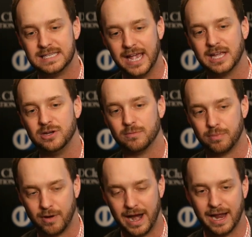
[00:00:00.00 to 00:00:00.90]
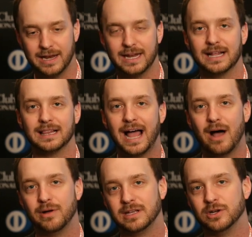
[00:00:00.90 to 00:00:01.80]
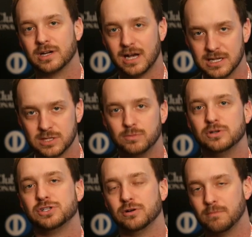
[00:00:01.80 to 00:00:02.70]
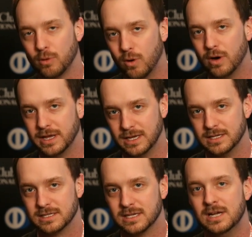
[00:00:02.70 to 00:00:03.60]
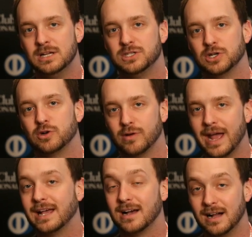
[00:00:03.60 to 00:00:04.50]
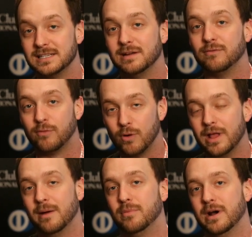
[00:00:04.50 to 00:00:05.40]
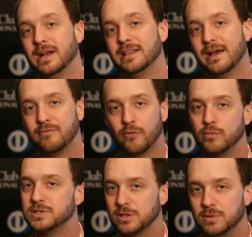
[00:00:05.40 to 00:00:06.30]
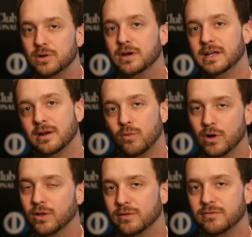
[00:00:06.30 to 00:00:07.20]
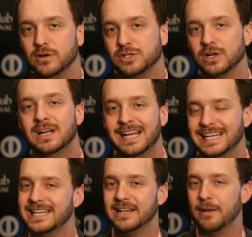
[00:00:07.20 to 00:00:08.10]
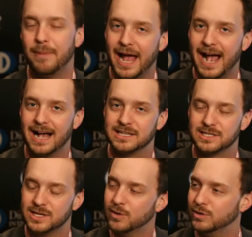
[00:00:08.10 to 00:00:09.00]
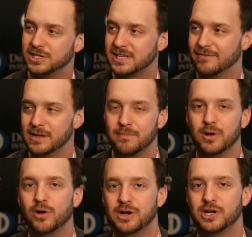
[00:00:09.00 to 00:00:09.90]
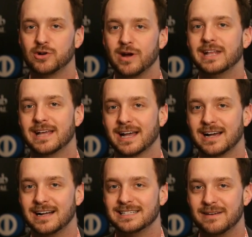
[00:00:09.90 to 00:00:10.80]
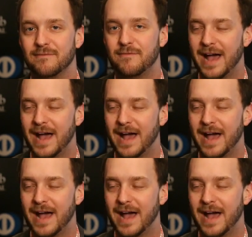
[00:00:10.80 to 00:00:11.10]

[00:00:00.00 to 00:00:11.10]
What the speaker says: taking your brand and allowing your customers, your employees, to create content for that brand, and that forms community, and it will in the future. It did in the past. We just have the ability to create that content